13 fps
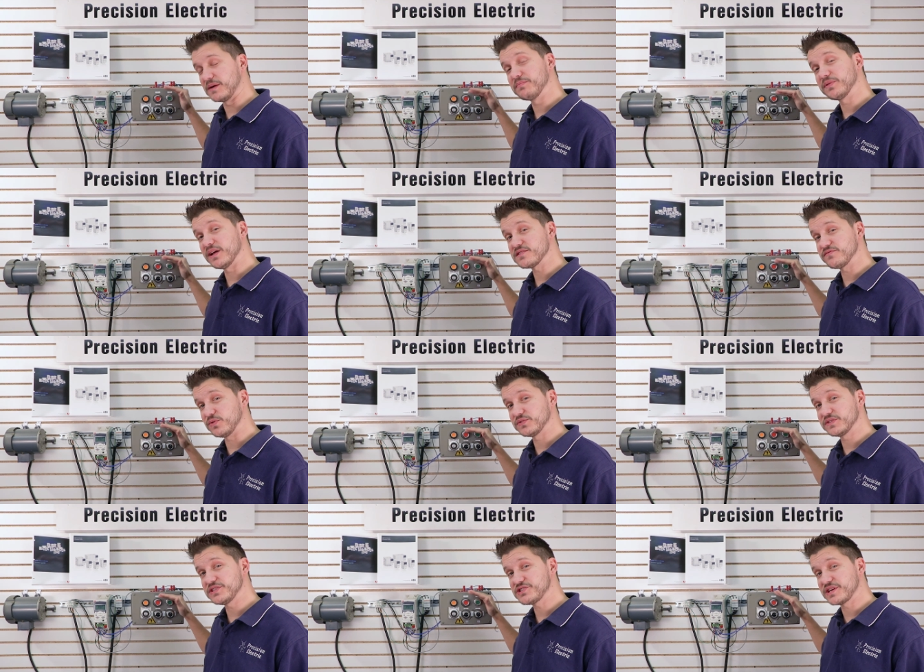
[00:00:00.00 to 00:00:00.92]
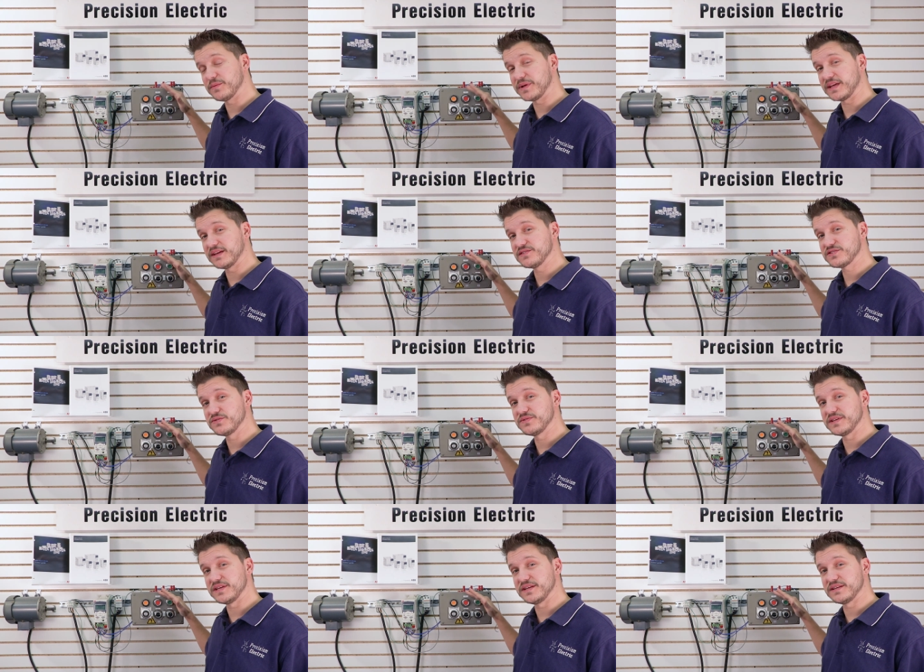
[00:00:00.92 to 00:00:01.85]
plus voltage coming into
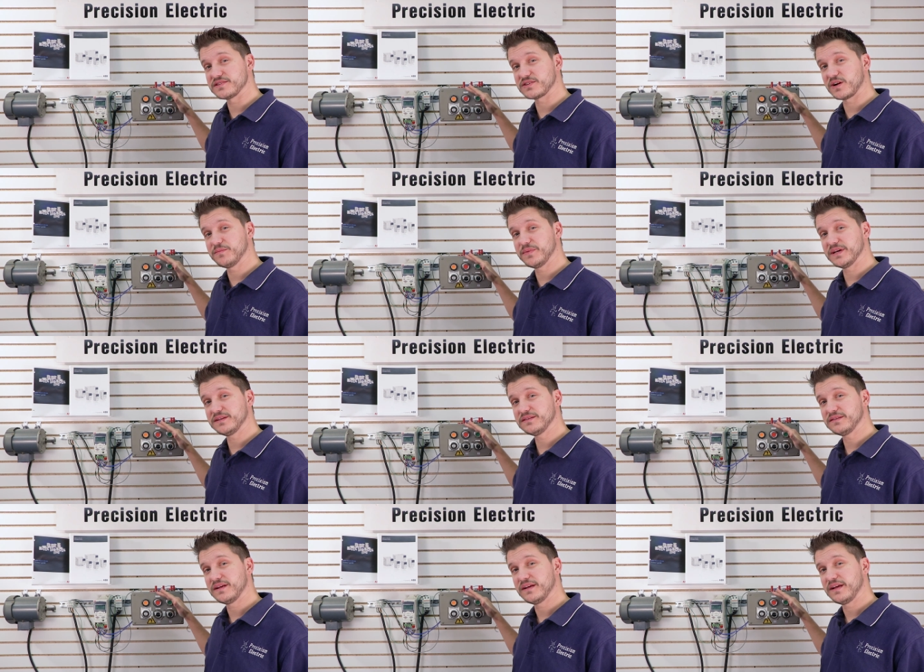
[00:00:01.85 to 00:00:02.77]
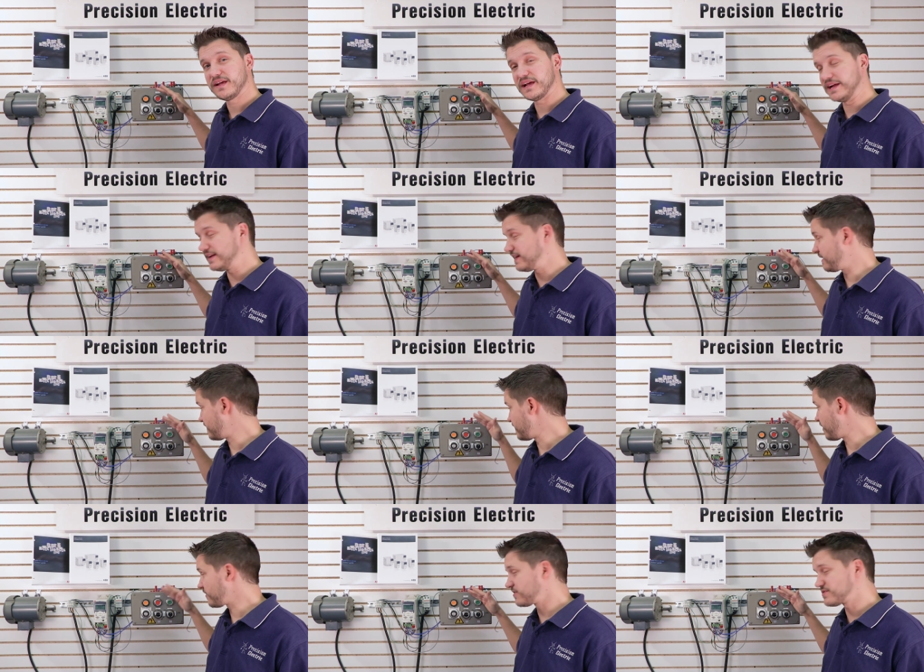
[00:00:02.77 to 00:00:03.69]
the start button, and then
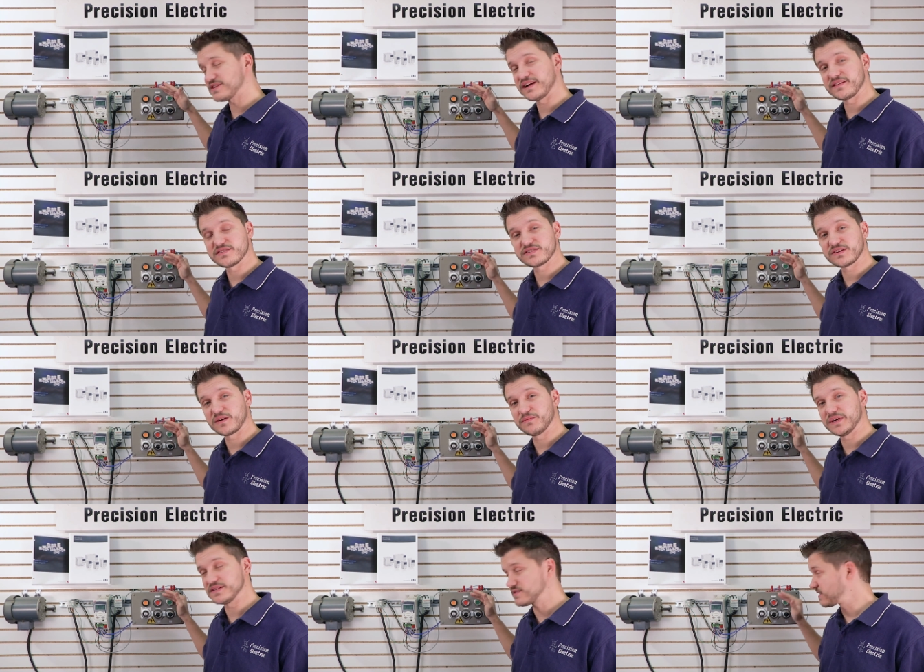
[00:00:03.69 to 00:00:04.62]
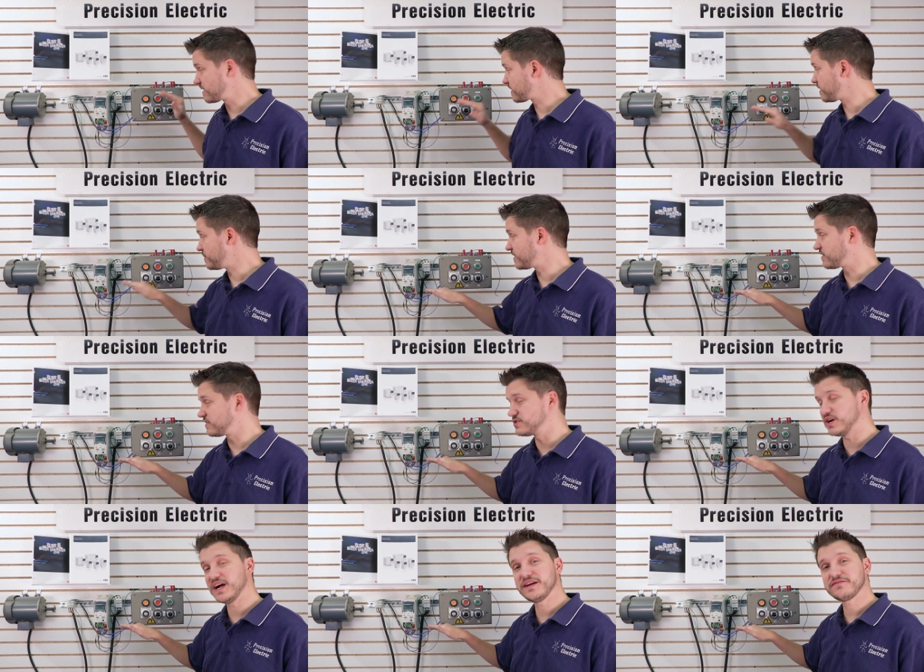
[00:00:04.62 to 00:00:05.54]
the other side of the start button is going to come into the
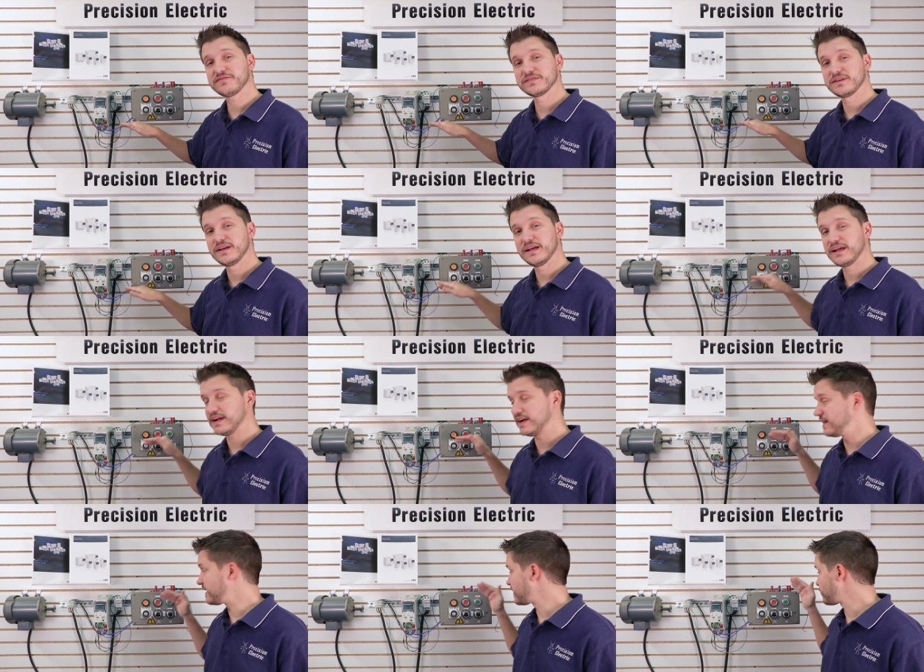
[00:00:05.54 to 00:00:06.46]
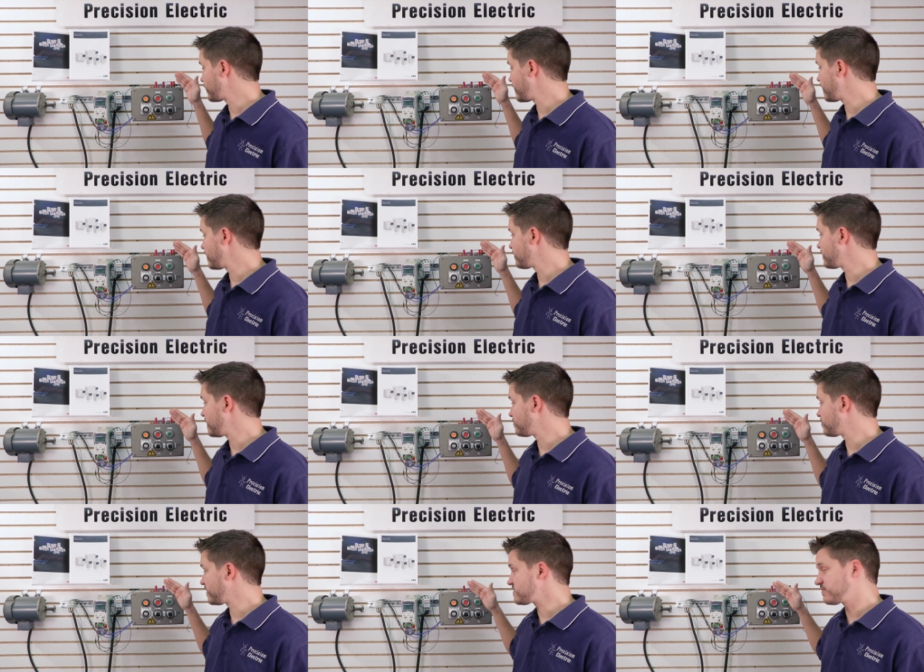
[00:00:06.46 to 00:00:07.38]
drive, and then we have a
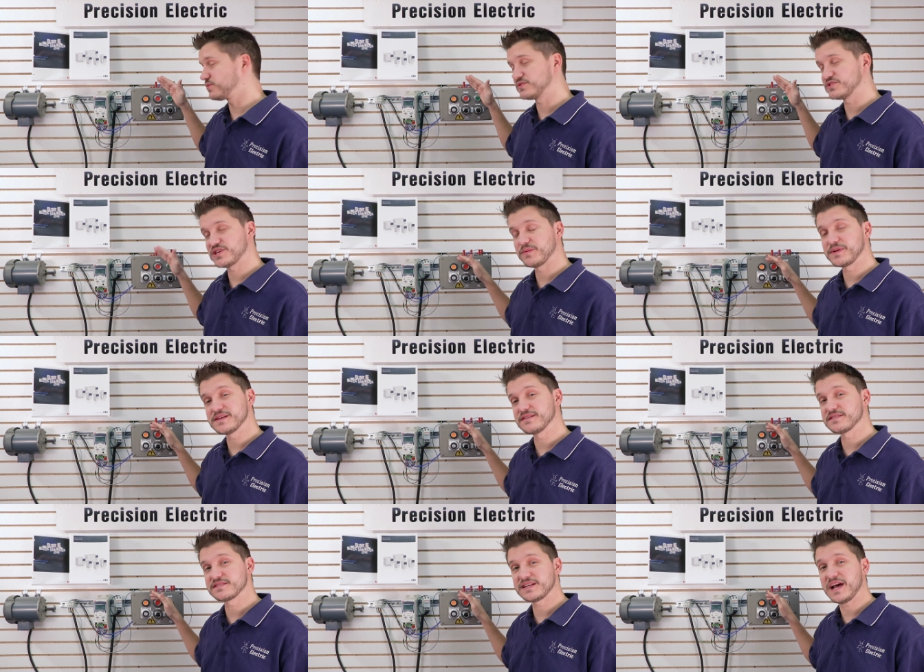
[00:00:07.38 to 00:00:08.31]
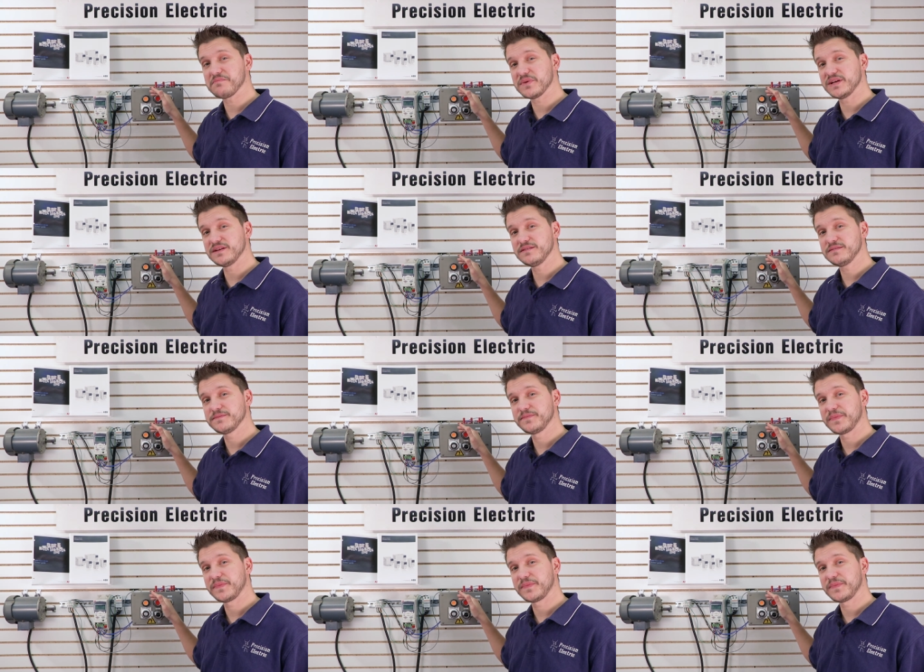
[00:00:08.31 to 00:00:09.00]
plus voltage coming into the stop button,